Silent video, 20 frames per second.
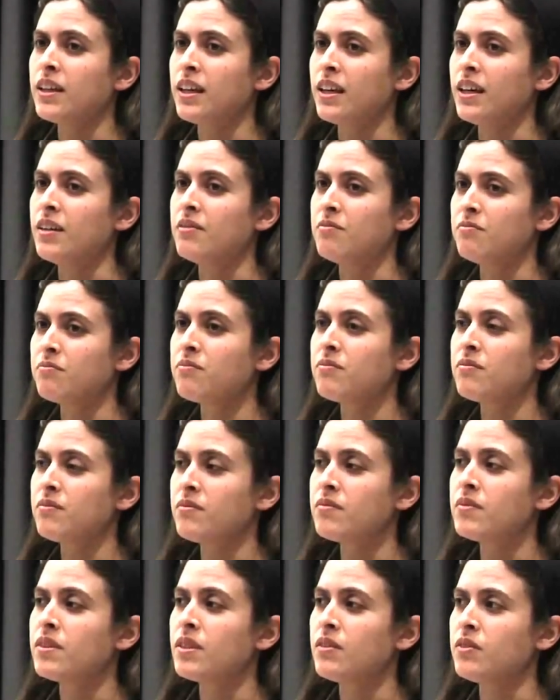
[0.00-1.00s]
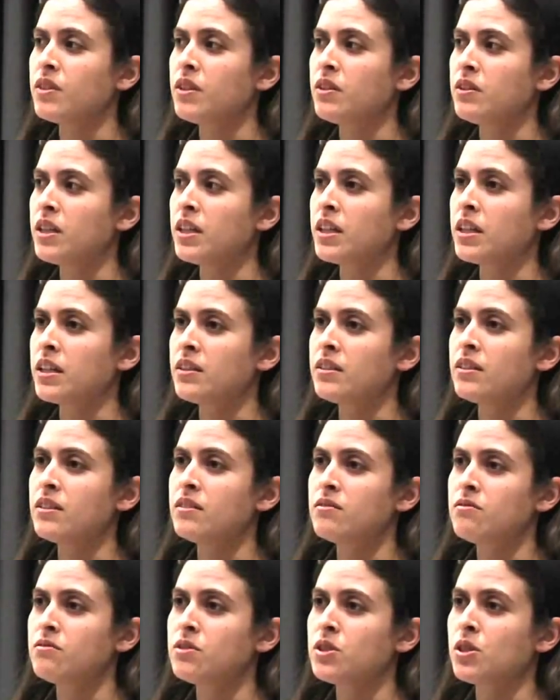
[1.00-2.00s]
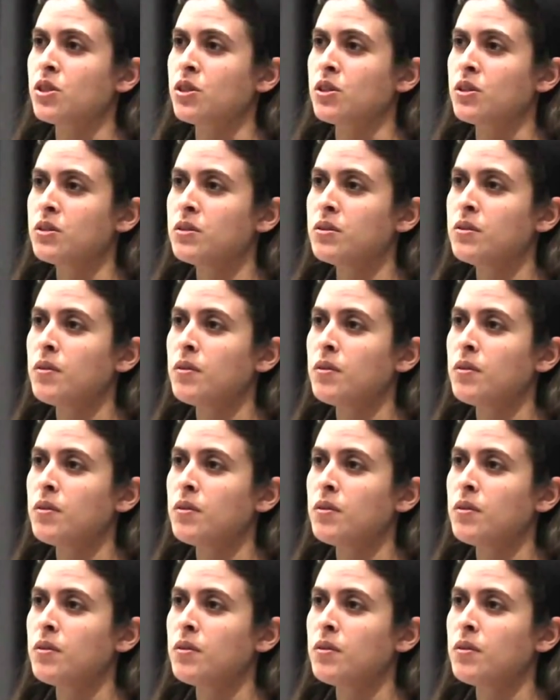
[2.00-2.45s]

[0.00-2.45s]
Yeah, if they'll take it, sure.